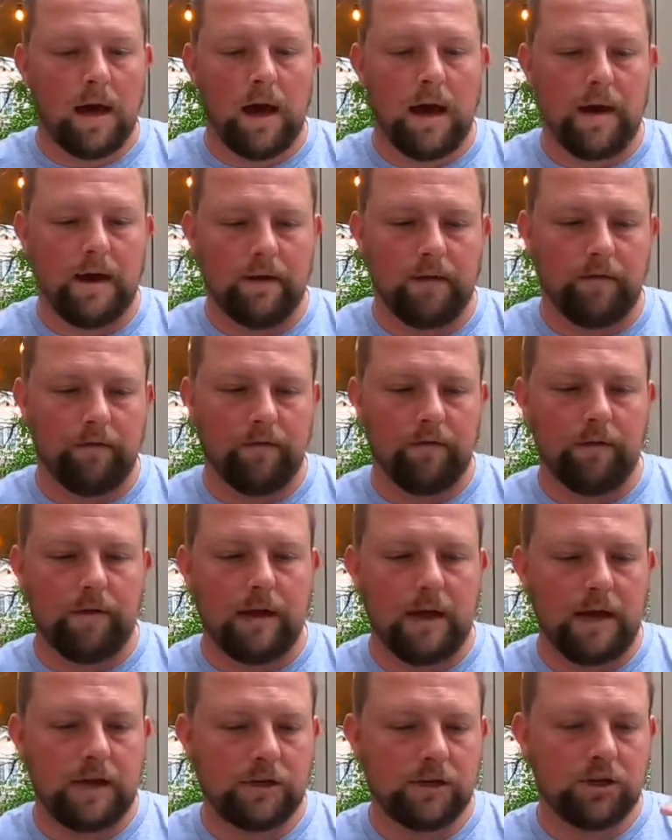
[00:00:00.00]
and if
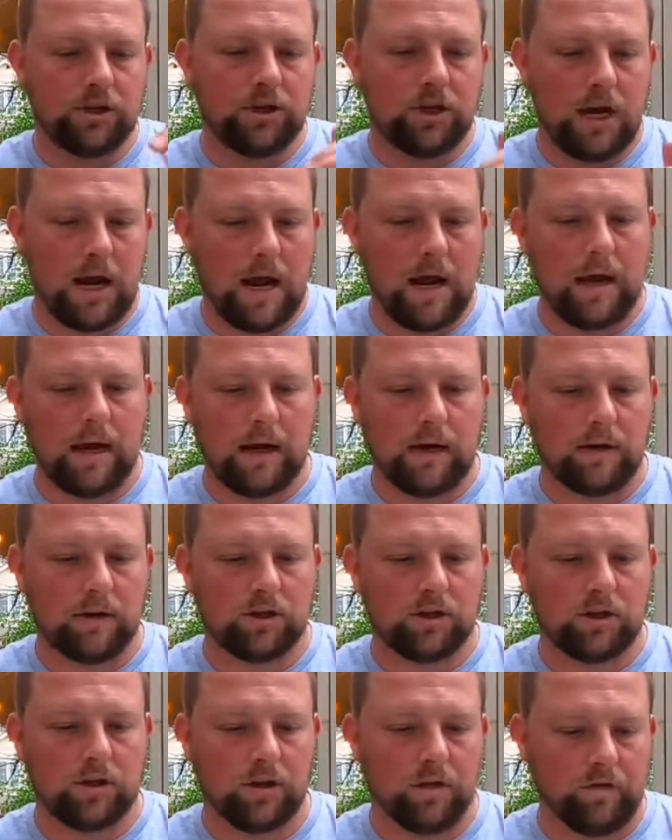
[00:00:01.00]
they
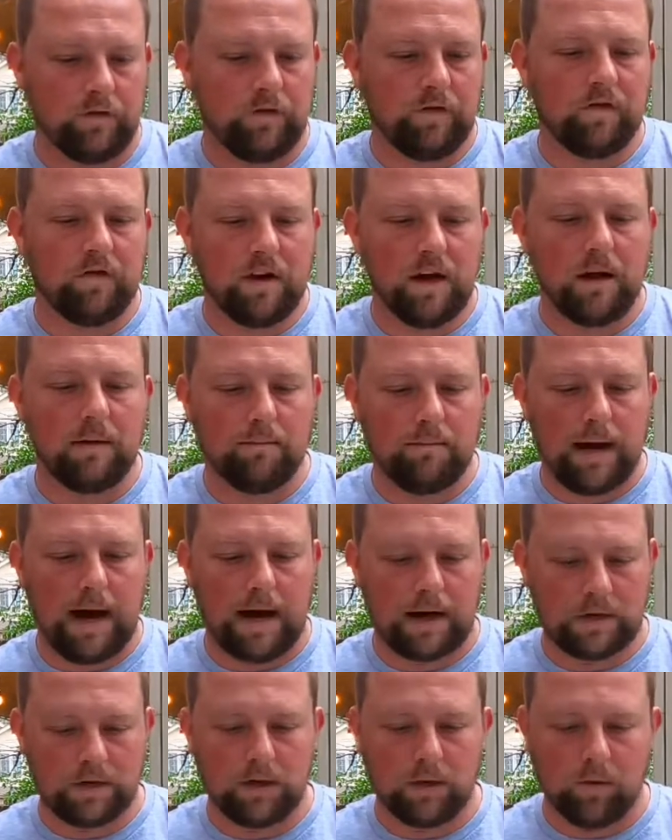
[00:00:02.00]
changed the fit
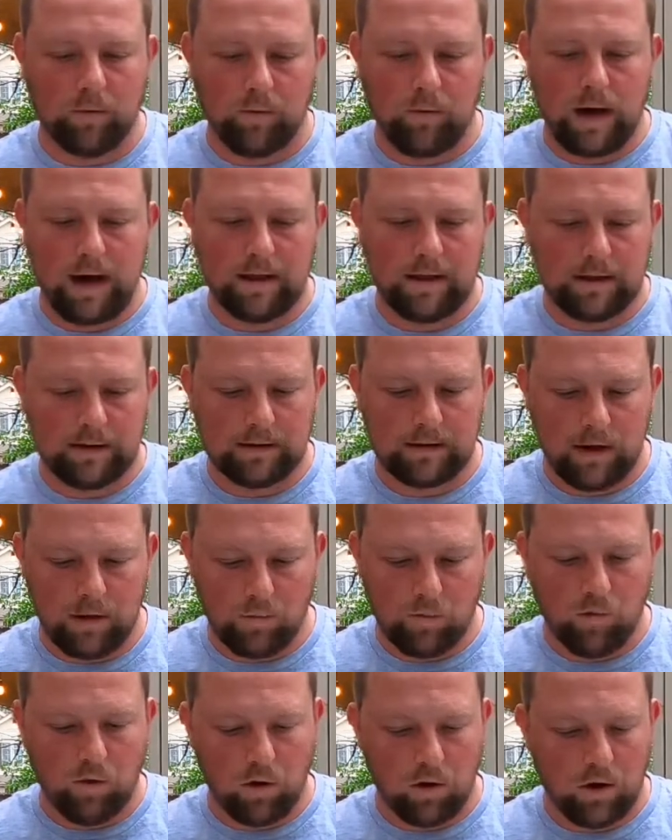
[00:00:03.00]
back to the way that they
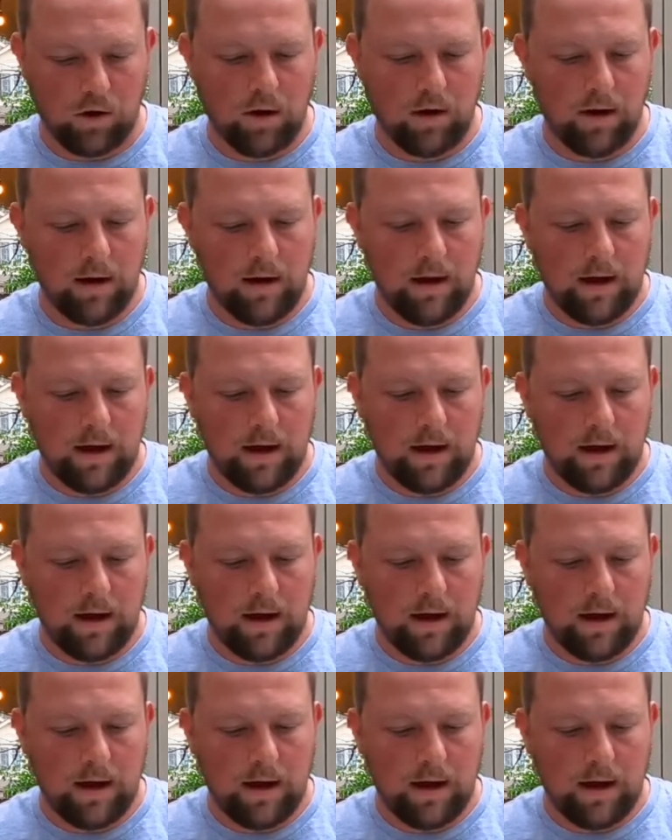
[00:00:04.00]
were,